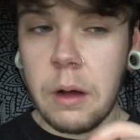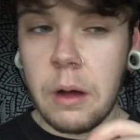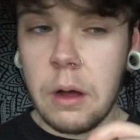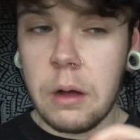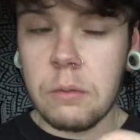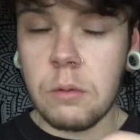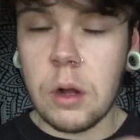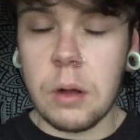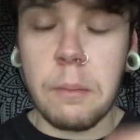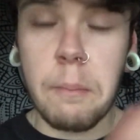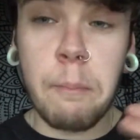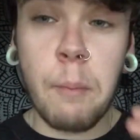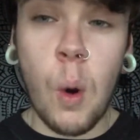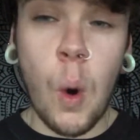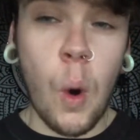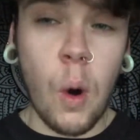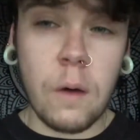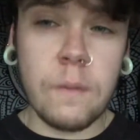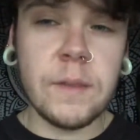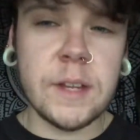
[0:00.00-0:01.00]

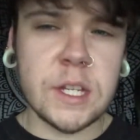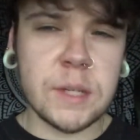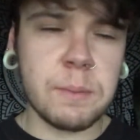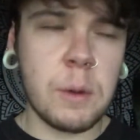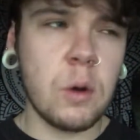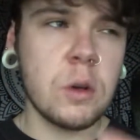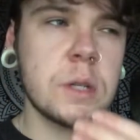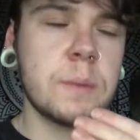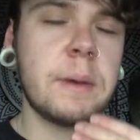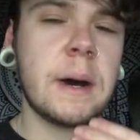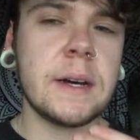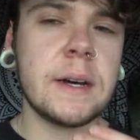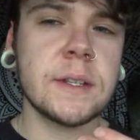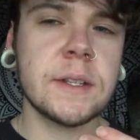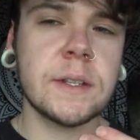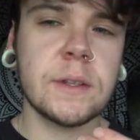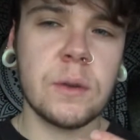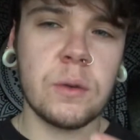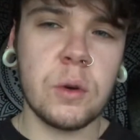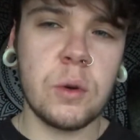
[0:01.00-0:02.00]
more of the smoke to
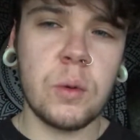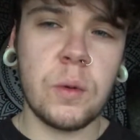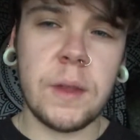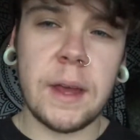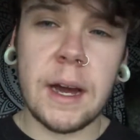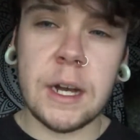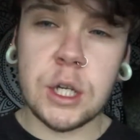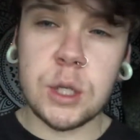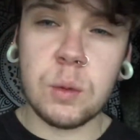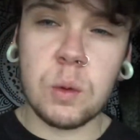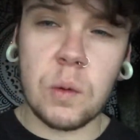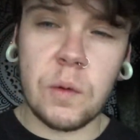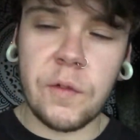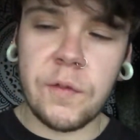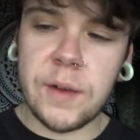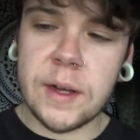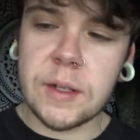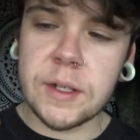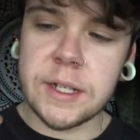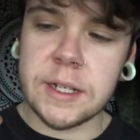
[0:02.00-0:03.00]
pass through the actual
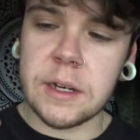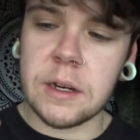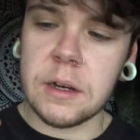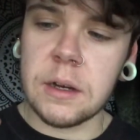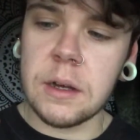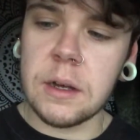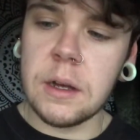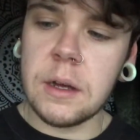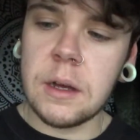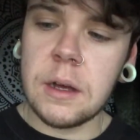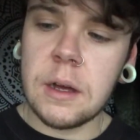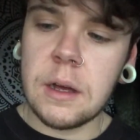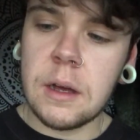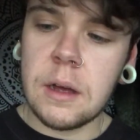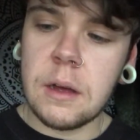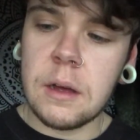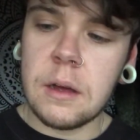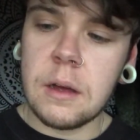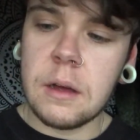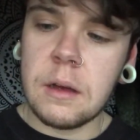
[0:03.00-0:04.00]
filter,
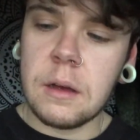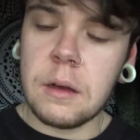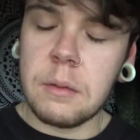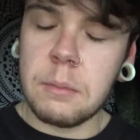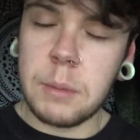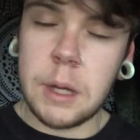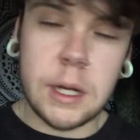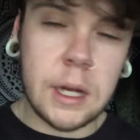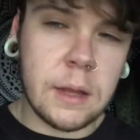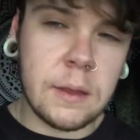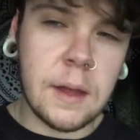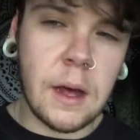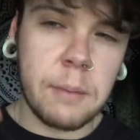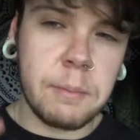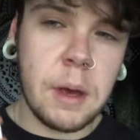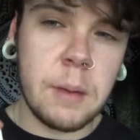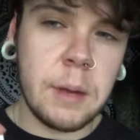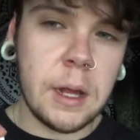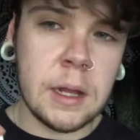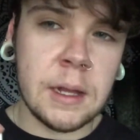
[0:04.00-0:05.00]
meaning that
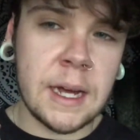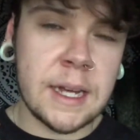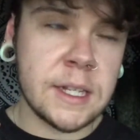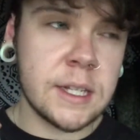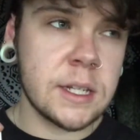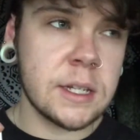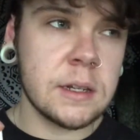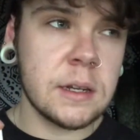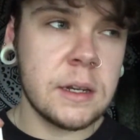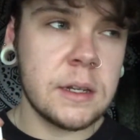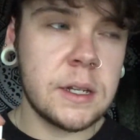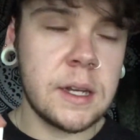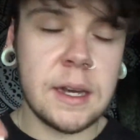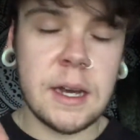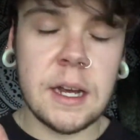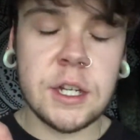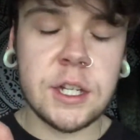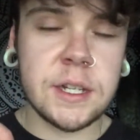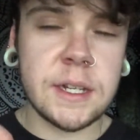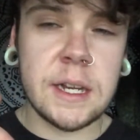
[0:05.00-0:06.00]
maybe less
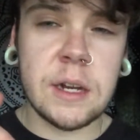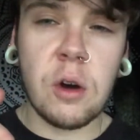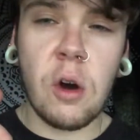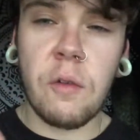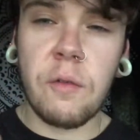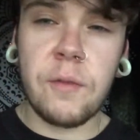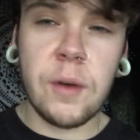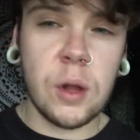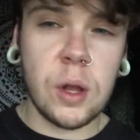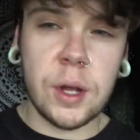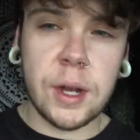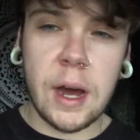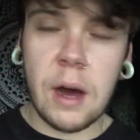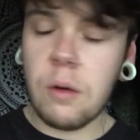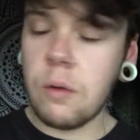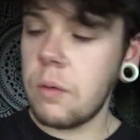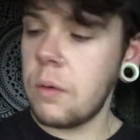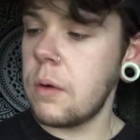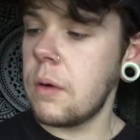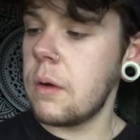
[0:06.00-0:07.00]
THC got filtered
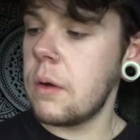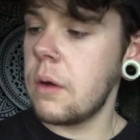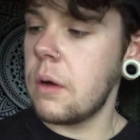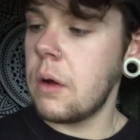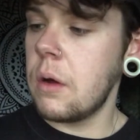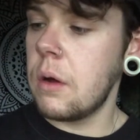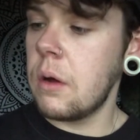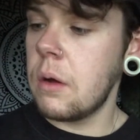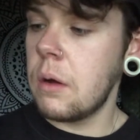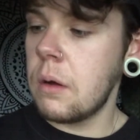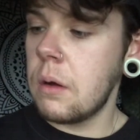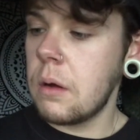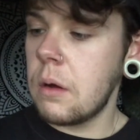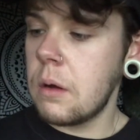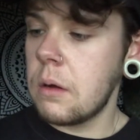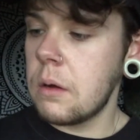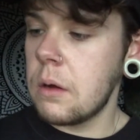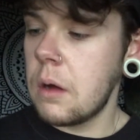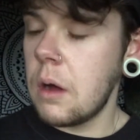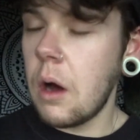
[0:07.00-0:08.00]
out,
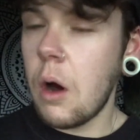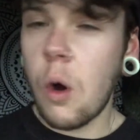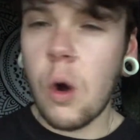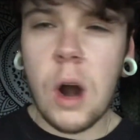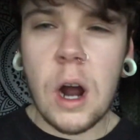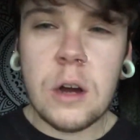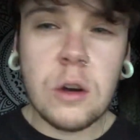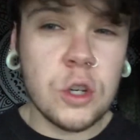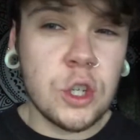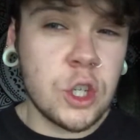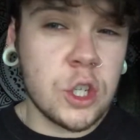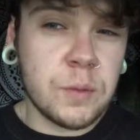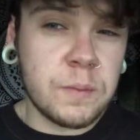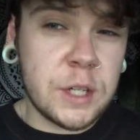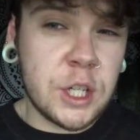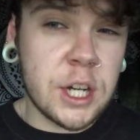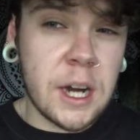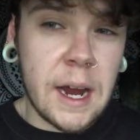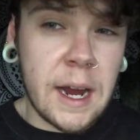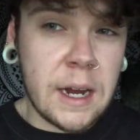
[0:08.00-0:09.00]
or I could just be
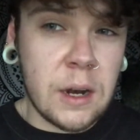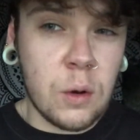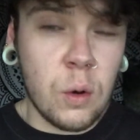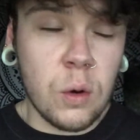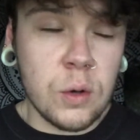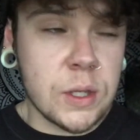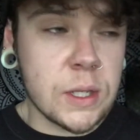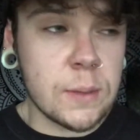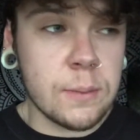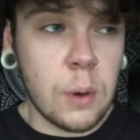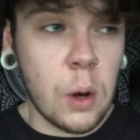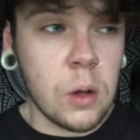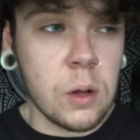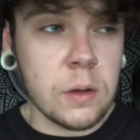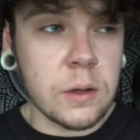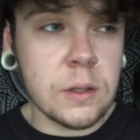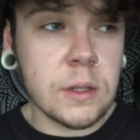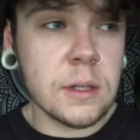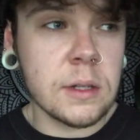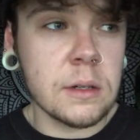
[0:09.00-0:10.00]
chatting utter
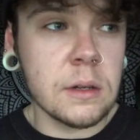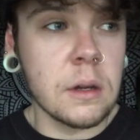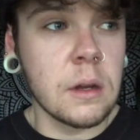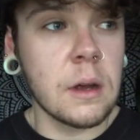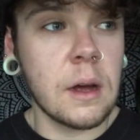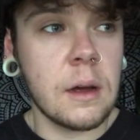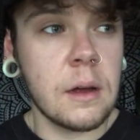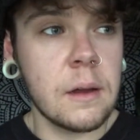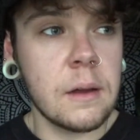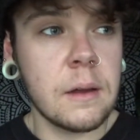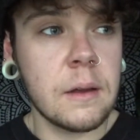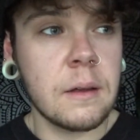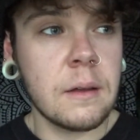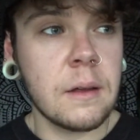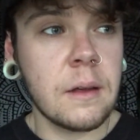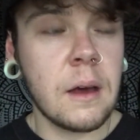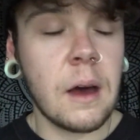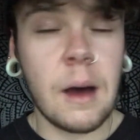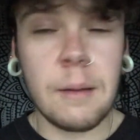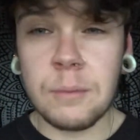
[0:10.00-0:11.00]
bollocks.
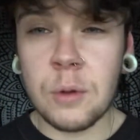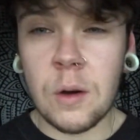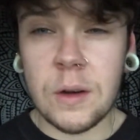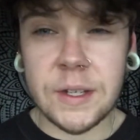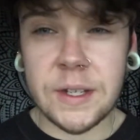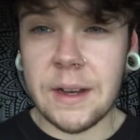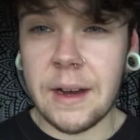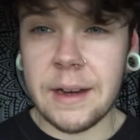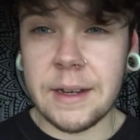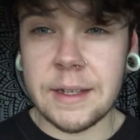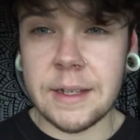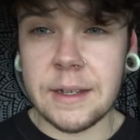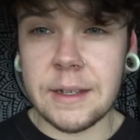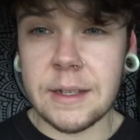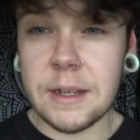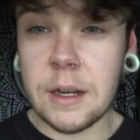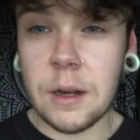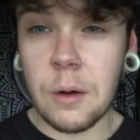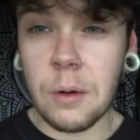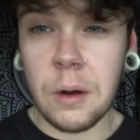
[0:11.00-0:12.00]
I'm not a scientist,
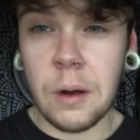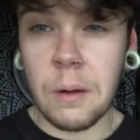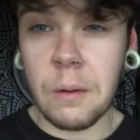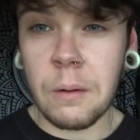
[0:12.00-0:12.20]
I don't know.